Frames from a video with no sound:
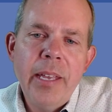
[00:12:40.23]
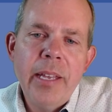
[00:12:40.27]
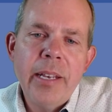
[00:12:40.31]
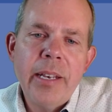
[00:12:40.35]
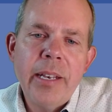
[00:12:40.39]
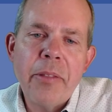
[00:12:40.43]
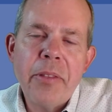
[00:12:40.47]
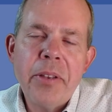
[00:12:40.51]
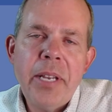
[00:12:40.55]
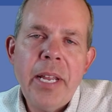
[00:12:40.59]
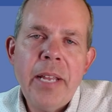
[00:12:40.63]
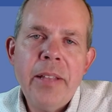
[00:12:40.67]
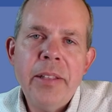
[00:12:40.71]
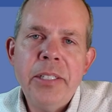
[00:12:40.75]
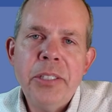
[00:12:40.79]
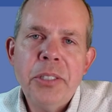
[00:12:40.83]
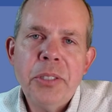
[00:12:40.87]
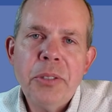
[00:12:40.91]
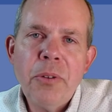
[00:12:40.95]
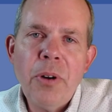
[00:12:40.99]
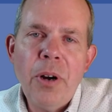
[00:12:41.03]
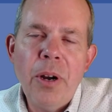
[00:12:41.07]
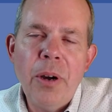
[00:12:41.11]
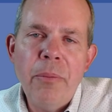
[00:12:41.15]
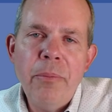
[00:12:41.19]
Now the Daily
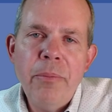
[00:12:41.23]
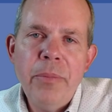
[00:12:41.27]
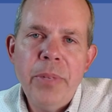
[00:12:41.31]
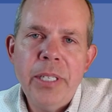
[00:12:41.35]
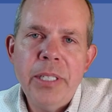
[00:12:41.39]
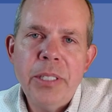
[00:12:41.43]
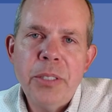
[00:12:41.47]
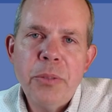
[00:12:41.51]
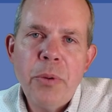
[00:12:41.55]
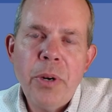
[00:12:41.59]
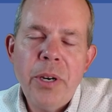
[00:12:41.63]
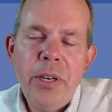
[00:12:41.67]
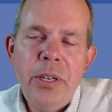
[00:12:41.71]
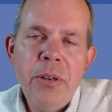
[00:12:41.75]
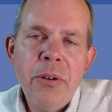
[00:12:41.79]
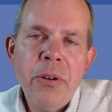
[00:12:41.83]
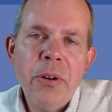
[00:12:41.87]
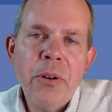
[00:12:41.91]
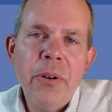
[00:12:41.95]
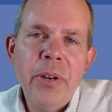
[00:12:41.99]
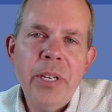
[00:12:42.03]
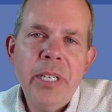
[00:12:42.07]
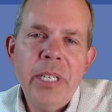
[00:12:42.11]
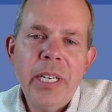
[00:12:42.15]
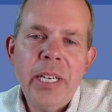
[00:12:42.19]
Scrum is where you're
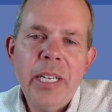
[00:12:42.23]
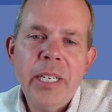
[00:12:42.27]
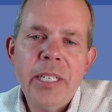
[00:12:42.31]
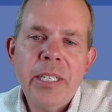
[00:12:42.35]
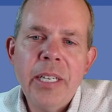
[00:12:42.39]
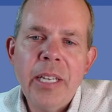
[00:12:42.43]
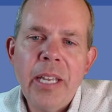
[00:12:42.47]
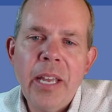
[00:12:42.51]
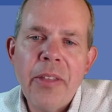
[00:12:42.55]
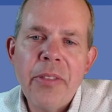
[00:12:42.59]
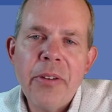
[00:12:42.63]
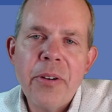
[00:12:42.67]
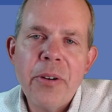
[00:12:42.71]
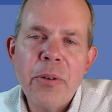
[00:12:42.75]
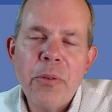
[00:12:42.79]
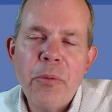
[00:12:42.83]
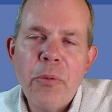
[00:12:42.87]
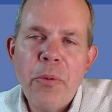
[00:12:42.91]
going to get together